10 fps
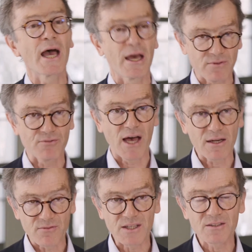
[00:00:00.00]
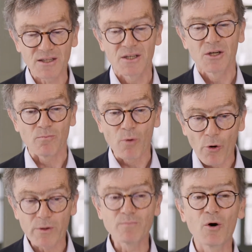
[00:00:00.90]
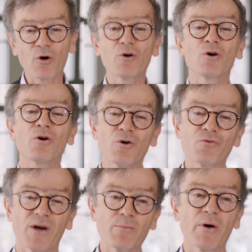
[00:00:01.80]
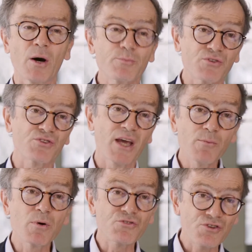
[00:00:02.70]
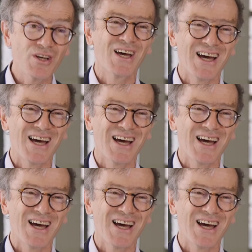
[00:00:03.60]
and the fact that more and more fiber optics cables